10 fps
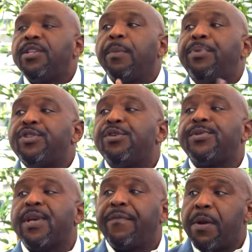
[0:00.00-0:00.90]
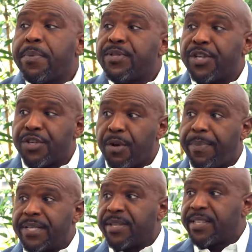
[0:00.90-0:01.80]
to put yourself in a position to
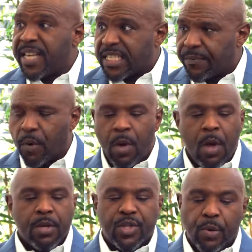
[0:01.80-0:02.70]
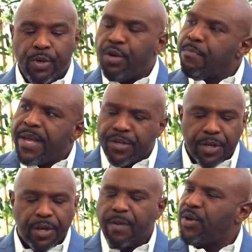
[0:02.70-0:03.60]
be successful. So you
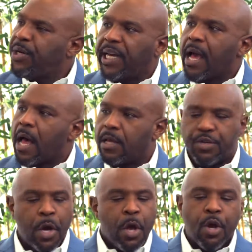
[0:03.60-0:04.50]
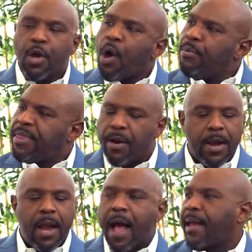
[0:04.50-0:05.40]
mentioned community college. Mm-hmm. Go there
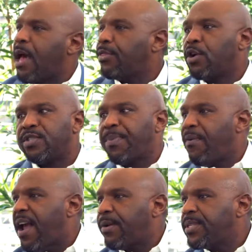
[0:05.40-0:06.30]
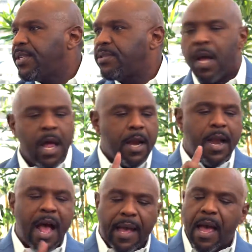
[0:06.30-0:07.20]
and knock out those prerequisites.
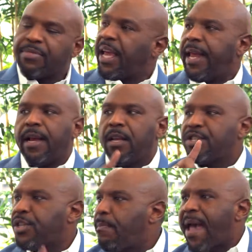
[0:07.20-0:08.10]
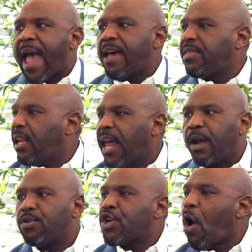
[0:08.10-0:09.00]
Knock out the English, the math, the
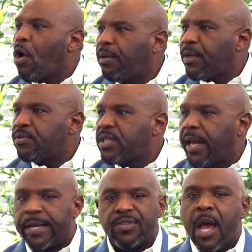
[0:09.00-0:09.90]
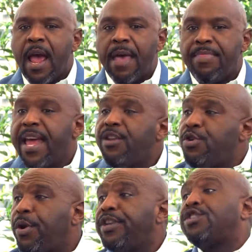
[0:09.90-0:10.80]
language, mm-hmm. all of those things. And then
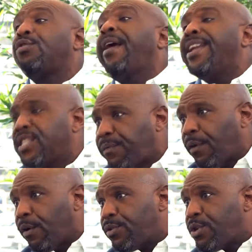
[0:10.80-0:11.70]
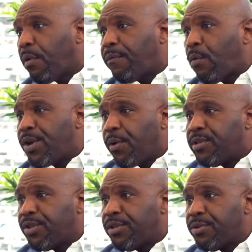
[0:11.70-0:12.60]
you can transfer to a four-year
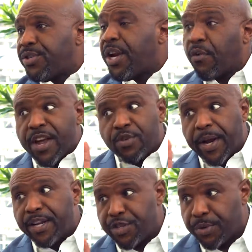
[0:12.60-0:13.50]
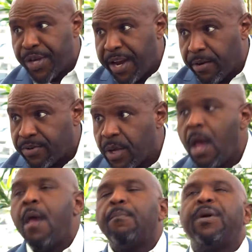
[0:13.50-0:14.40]
institution and graduate in two years.
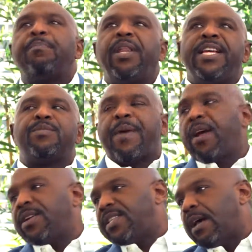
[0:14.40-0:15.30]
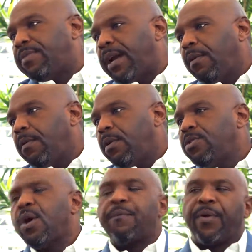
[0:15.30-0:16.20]
But please, parents out there,
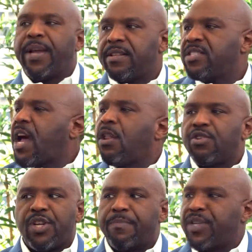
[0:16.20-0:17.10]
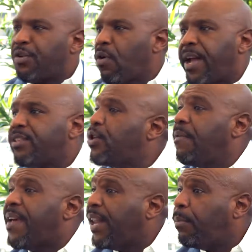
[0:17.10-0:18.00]
don't forget, scholarships and grants
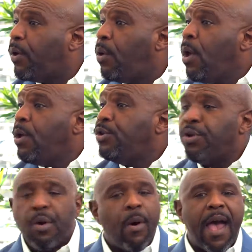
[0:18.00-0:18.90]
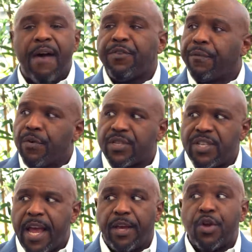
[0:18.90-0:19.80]
are available. Yeah. You don't have to
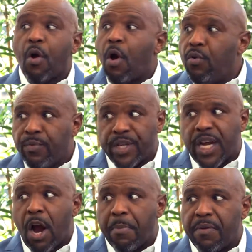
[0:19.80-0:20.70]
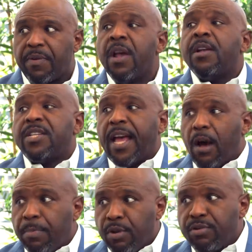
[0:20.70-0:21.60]
forsake your own retirement to
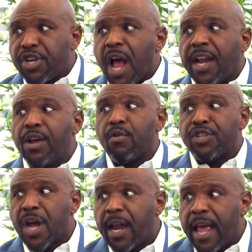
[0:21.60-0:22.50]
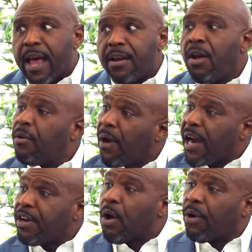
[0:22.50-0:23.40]
help little Johnny or Johnette,
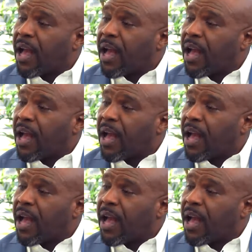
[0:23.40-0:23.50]
right, go to